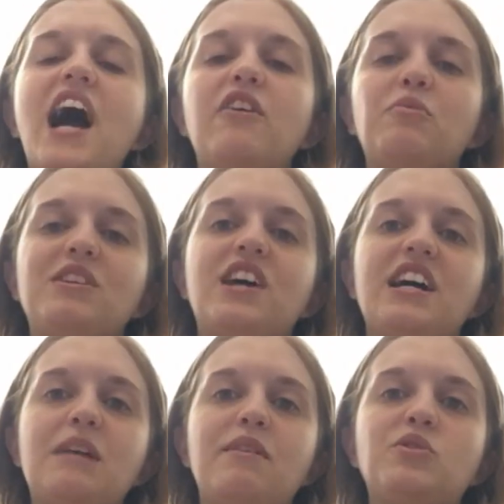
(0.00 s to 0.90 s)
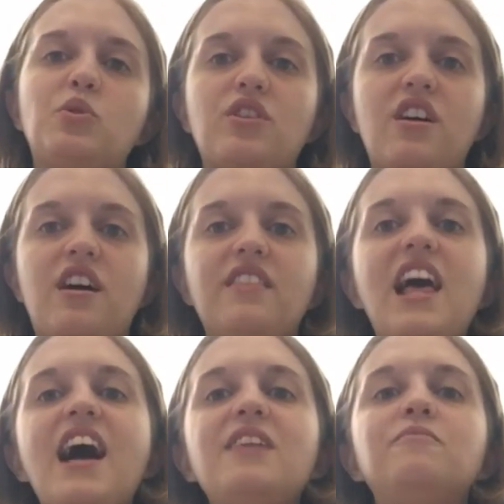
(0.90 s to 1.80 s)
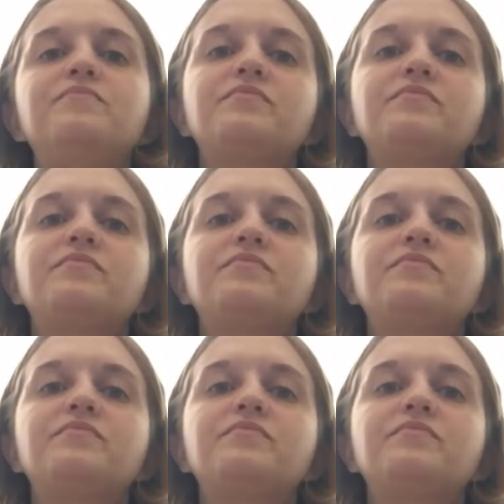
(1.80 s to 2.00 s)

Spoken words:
I will be talking about Sword Art Online,